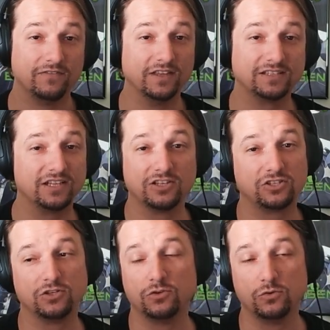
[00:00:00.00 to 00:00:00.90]
this
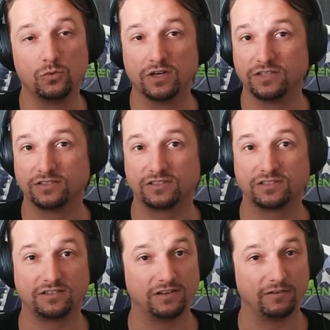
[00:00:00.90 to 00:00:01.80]
issue
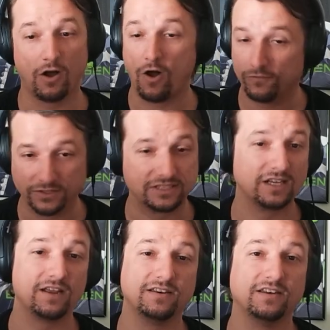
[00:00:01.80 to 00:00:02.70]
was all of a
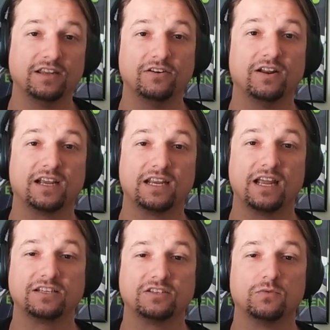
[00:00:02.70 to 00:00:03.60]
sudden internet
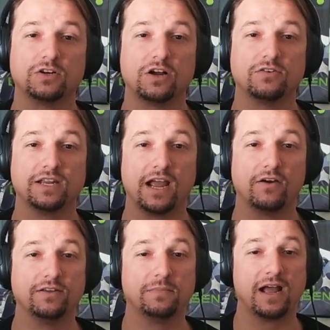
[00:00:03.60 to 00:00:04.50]
connection would go
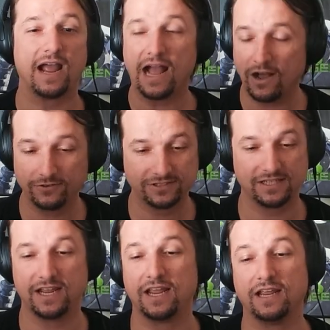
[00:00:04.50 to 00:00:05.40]
down in my
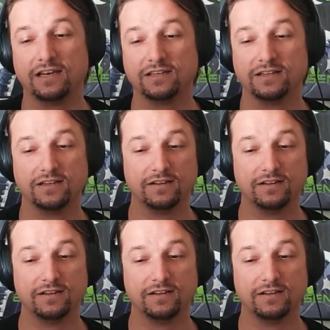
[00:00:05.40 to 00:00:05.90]
house and